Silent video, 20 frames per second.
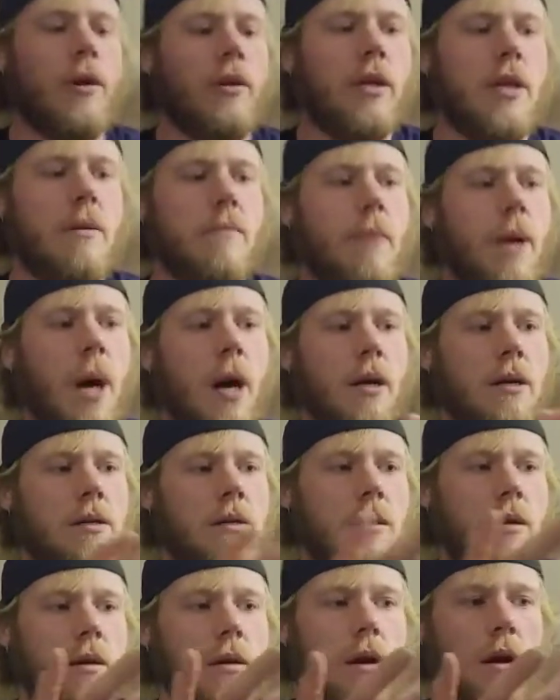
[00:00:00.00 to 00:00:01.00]
and elite
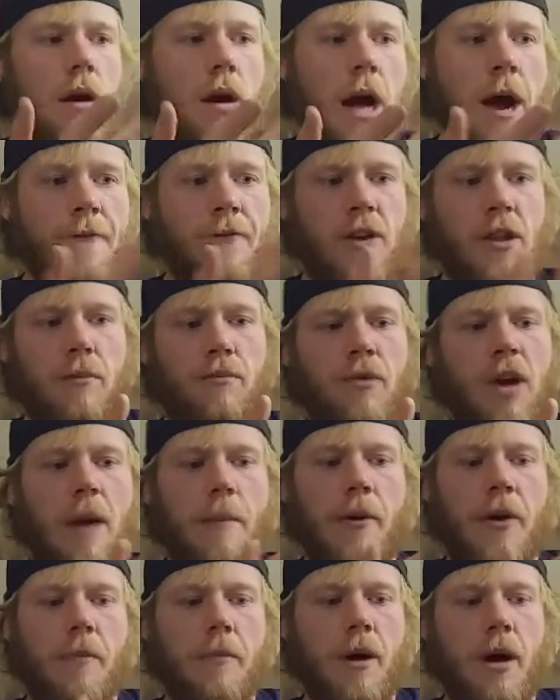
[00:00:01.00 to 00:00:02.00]
box after the
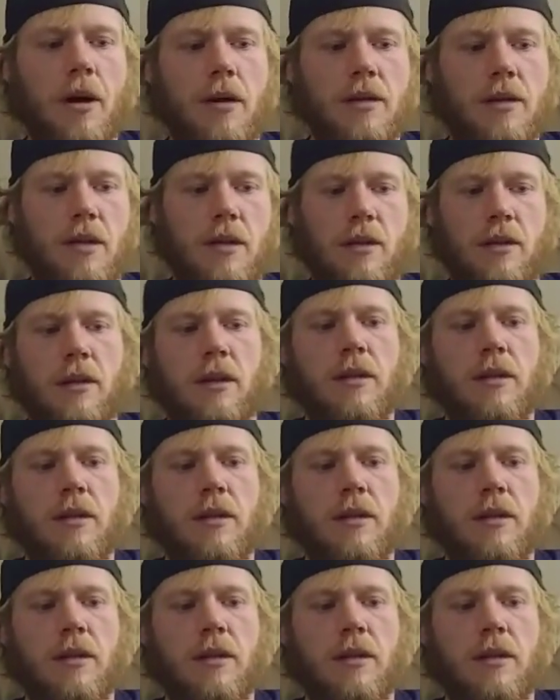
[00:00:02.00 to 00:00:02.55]
primary box.